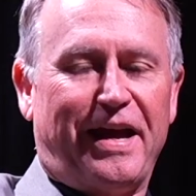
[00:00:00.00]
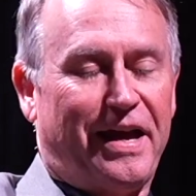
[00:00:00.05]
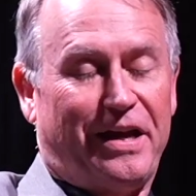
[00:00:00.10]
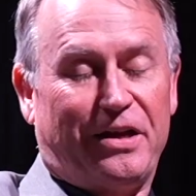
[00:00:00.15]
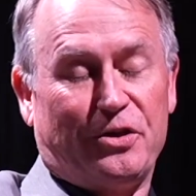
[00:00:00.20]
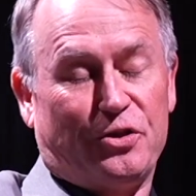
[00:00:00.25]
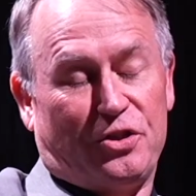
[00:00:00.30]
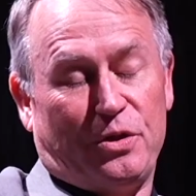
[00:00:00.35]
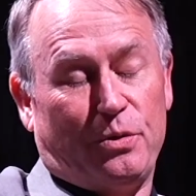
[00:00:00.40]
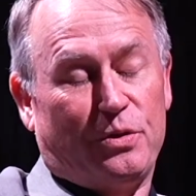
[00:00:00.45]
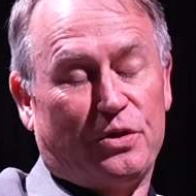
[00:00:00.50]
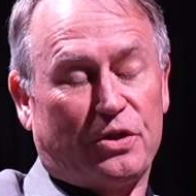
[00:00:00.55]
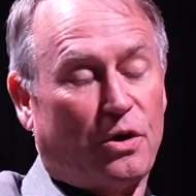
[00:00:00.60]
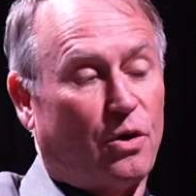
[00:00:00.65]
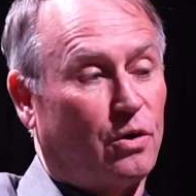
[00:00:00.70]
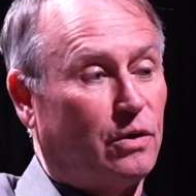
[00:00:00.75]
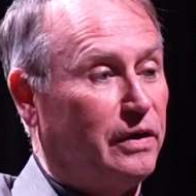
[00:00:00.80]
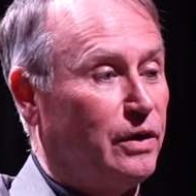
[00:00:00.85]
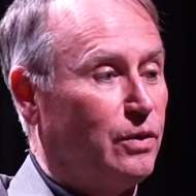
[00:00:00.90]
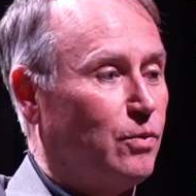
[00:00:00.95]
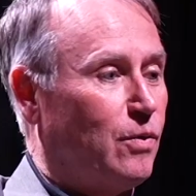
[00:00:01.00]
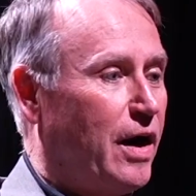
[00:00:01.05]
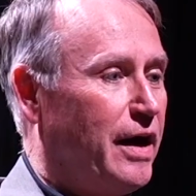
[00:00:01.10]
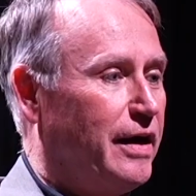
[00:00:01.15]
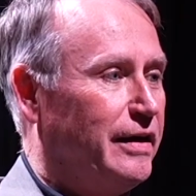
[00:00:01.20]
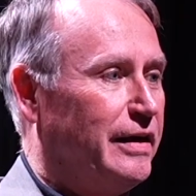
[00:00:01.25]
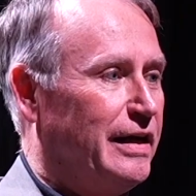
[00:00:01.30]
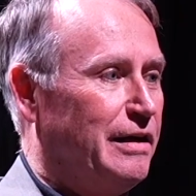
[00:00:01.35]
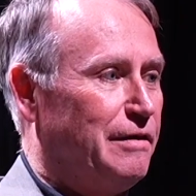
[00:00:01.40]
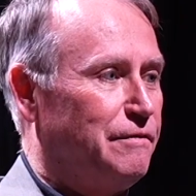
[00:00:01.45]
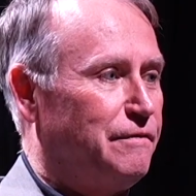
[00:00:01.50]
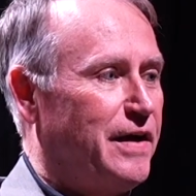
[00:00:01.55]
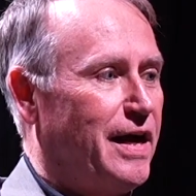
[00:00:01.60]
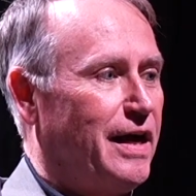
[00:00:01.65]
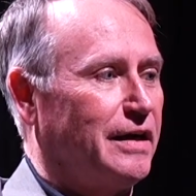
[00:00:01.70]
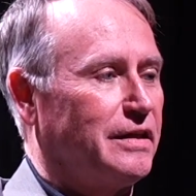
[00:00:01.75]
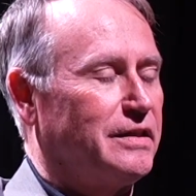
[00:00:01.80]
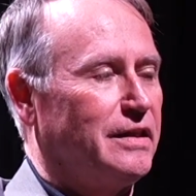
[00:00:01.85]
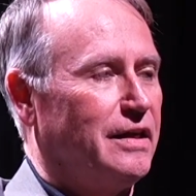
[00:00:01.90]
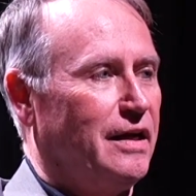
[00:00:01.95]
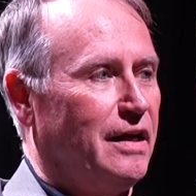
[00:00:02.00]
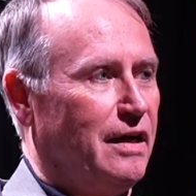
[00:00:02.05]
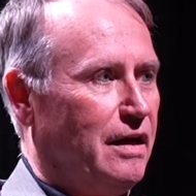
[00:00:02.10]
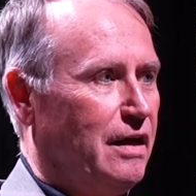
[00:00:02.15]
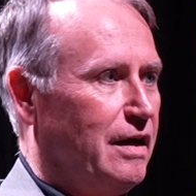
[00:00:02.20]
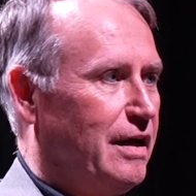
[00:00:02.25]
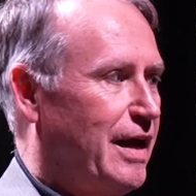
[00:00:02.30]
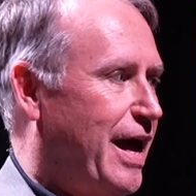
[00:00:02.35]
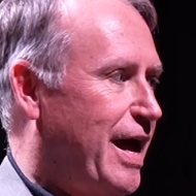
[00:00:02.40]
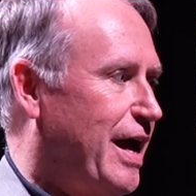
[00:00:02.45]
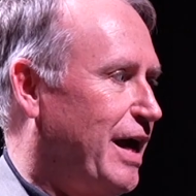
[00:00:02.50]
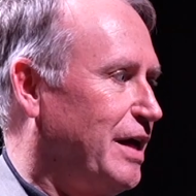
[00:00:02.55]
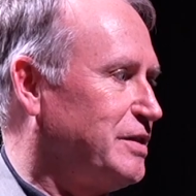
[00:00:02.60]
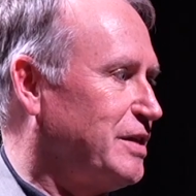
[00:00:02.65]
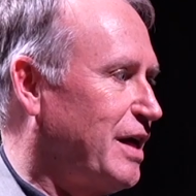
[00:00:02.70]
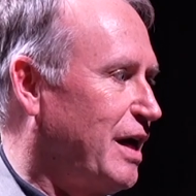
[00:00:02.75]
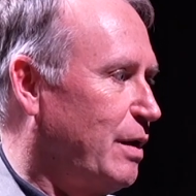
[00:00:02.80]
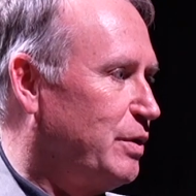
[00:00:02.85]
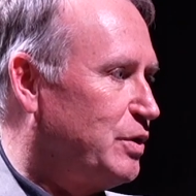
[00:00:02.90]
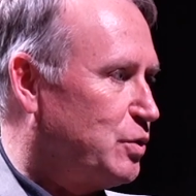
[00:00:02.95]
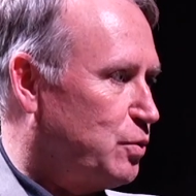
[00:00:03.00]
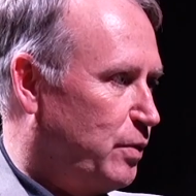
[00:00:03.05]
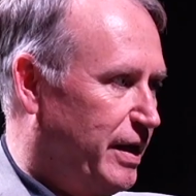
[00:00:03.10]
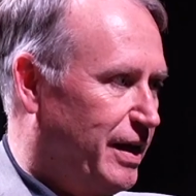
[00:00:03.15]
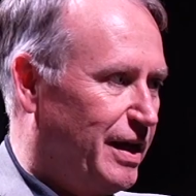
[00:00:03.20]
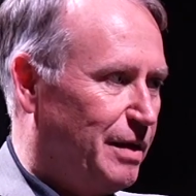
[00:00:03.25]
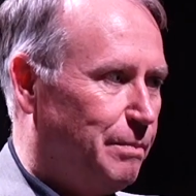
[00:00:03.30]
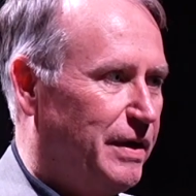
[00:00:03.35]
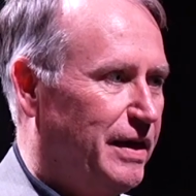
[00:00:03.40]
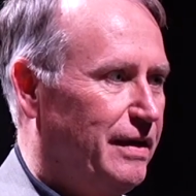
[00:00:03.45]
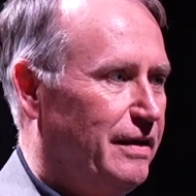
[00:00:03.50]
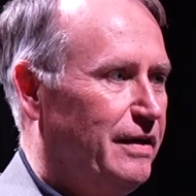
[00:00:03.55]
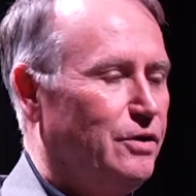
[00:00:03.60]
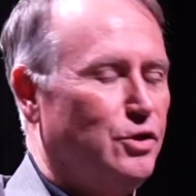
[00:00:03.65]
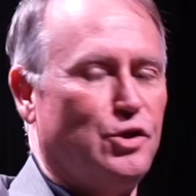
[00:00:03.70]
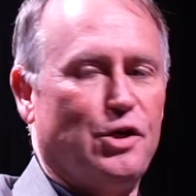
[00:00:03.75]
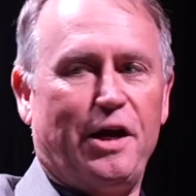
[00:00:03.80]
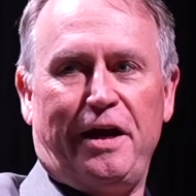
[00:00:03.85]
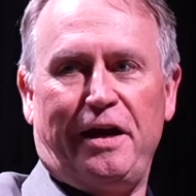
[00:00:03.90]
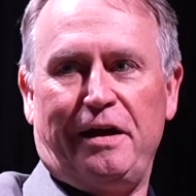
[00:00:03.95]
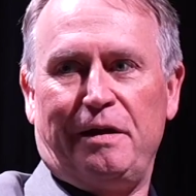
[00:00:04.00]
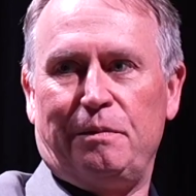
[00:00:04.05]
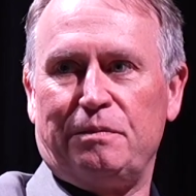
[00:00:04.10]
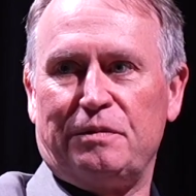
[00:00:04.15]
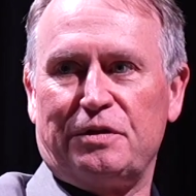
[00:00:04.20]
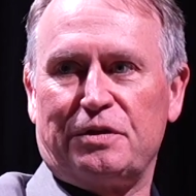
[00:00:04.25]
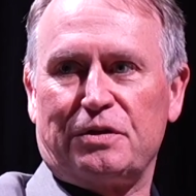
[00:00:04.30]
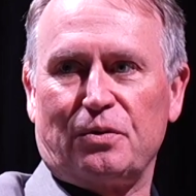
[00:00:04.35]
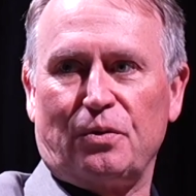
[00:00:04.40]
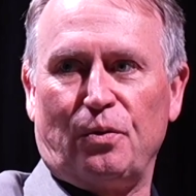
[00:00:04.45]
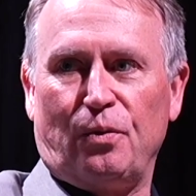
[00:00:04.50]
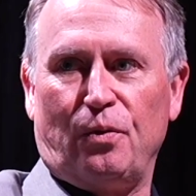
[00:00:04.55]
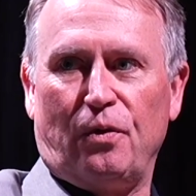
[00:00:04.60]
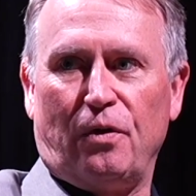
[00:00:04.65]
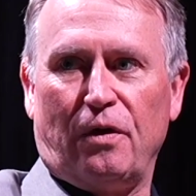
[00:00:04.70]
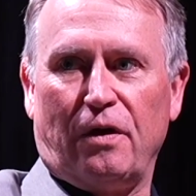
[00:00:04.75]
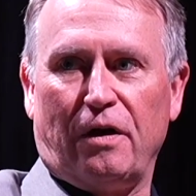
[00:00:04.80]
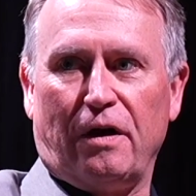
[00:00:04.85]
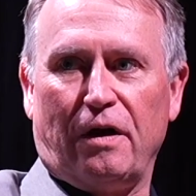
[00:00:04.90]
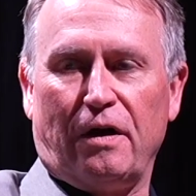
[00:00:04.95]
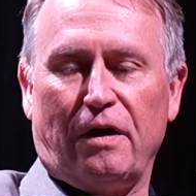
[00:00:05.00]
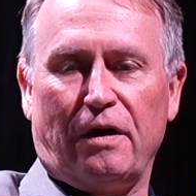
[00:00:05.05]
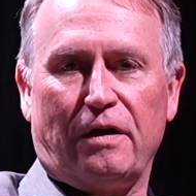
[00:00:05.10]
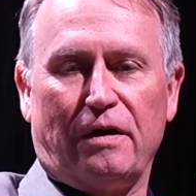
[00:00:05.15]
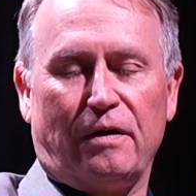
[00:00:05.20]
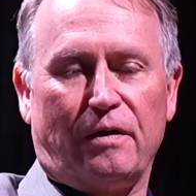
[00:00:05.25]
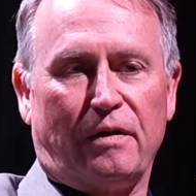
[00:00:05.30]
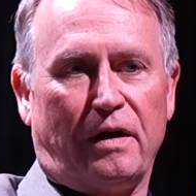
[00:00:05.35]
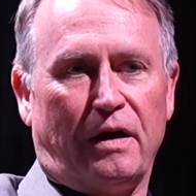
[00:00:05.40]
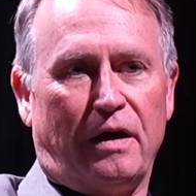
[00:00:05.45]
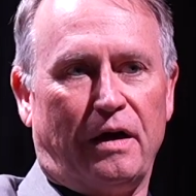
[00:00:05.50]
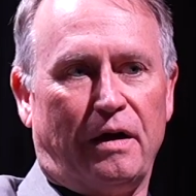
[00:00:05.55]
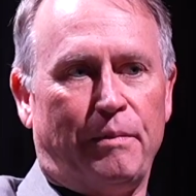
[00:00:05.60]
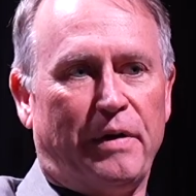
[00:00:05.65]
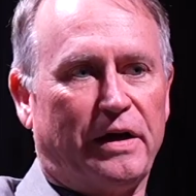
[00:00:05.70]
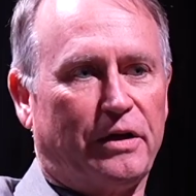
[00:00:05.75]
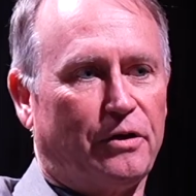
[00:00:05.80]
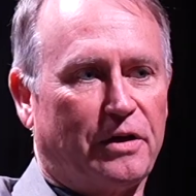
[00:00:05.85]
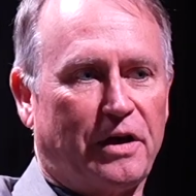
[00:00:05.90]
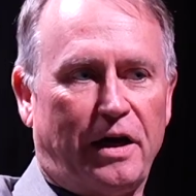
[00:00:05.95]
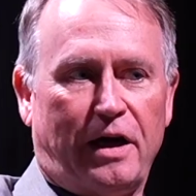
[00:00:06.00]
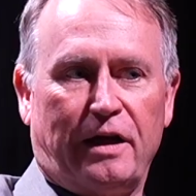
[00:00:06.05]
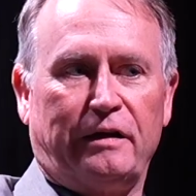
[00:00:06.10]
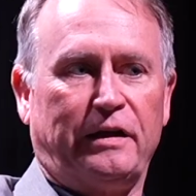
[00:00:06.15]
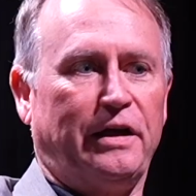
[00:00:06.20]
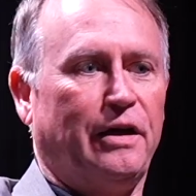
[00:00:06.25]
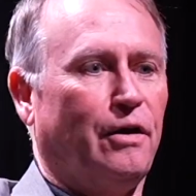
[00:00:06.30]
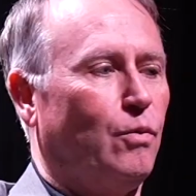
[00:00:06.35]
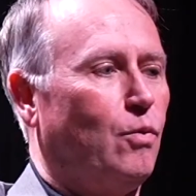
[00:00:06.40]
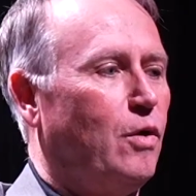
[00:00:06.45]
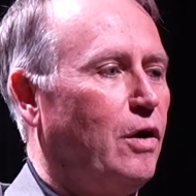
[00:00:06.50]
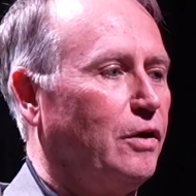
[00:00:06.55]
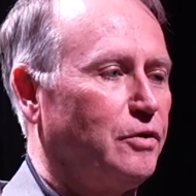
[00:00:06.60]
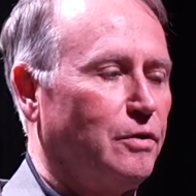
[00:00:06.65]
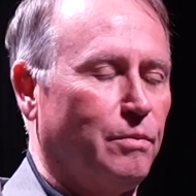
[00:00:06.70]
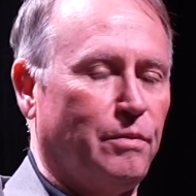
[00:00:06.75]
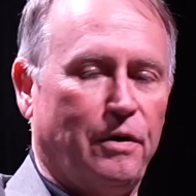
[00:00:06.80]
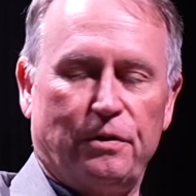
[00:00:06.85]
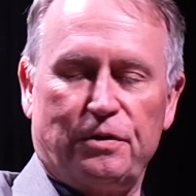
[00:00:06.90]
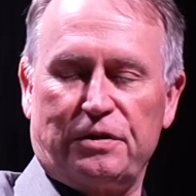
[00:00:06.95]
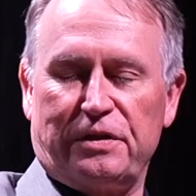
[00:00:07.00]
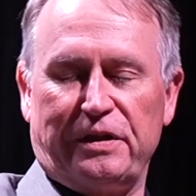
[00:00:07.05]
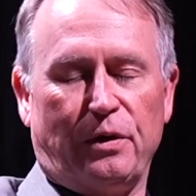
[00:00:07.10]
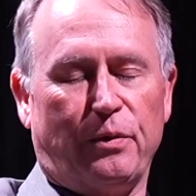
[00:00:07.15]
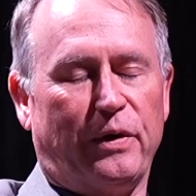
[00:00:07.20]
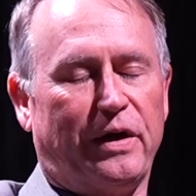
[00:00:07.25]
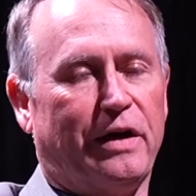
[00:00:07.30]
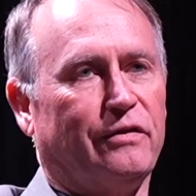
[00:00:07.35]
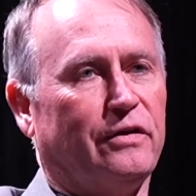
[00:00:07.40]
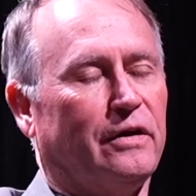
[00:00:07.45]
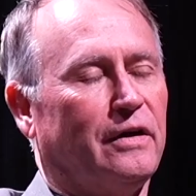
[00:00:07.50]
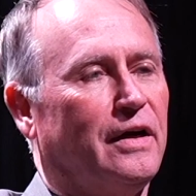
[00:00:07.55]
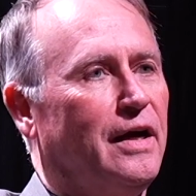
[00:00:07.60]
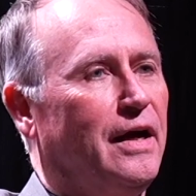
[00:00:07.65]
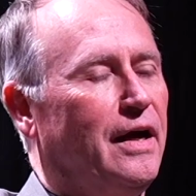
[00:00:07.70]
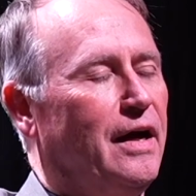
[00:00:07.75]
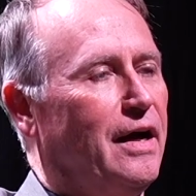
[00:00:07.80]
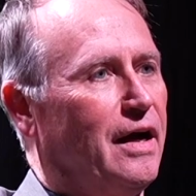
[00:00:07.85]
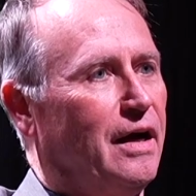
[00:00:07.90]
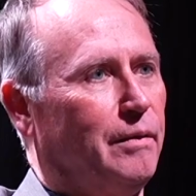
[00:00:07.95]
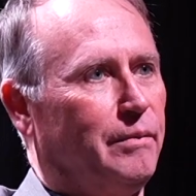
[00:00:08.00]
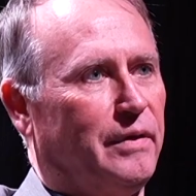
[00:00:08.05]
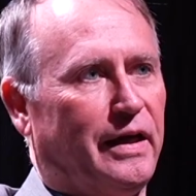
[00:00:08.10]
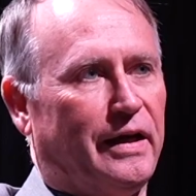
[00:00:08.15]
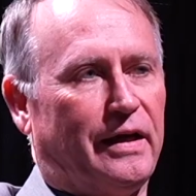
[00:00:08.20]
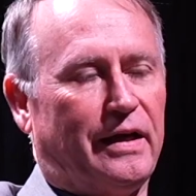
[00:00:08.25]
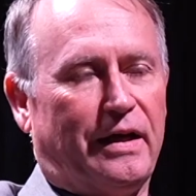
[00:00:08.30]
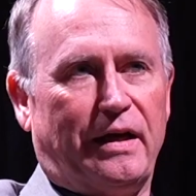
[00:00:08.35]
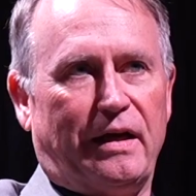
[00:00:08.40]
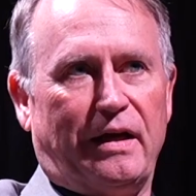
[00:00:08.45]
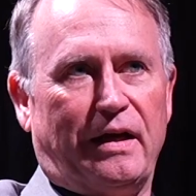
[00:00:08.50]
And she was totally right. And in fact, as I was reading P D James or uh, Michael Connelly or Walter Mosley or whatever, I'm like,